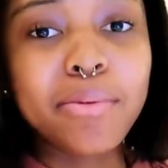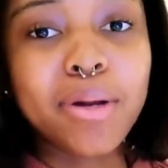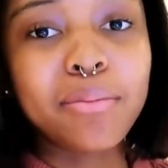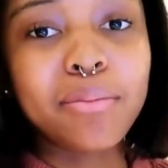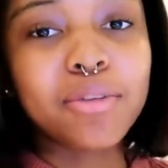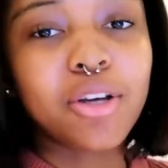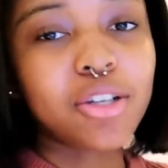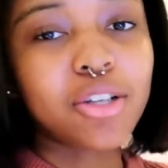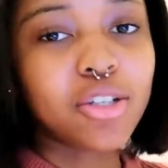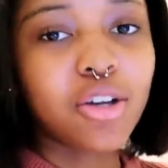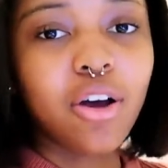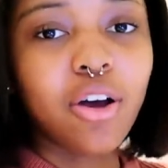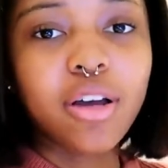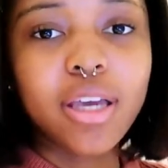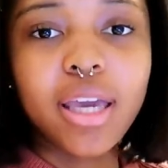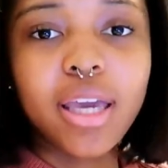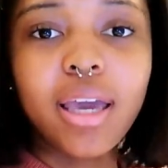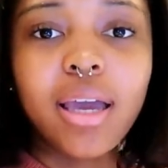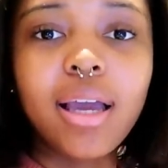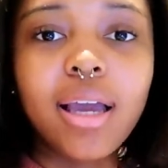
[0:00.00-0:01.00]
and I'm not
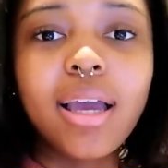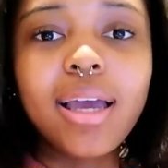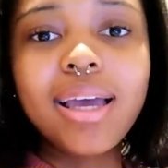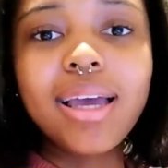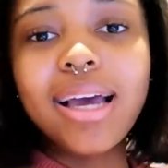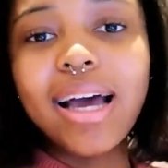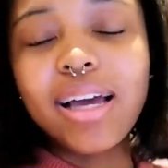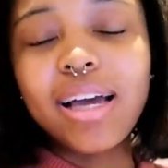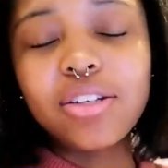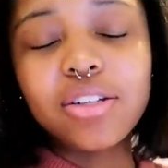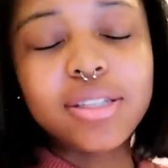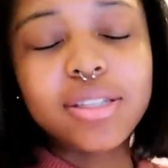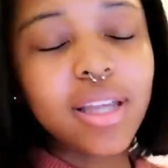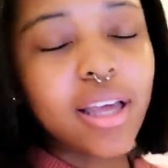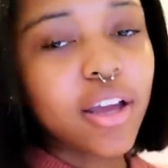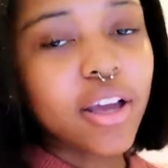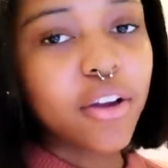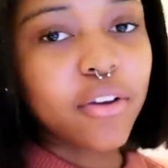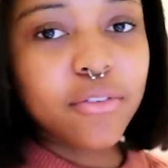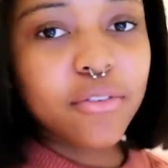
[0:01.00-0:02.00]
talking, I just
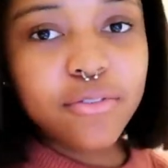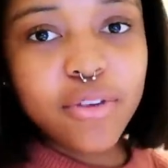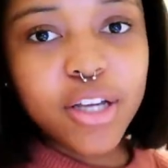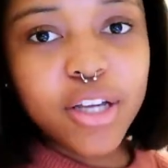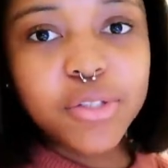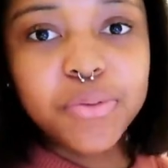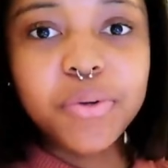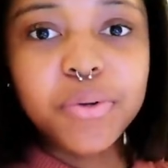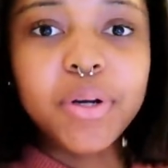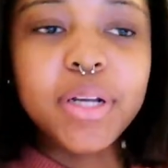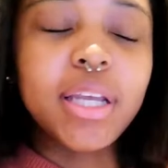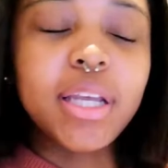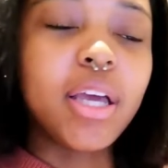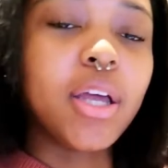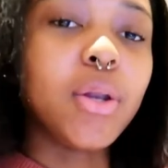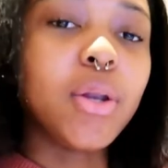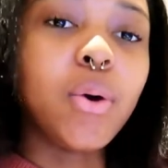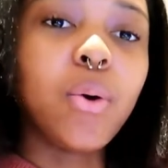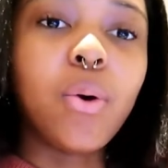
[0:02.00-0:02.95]
like fast forward it.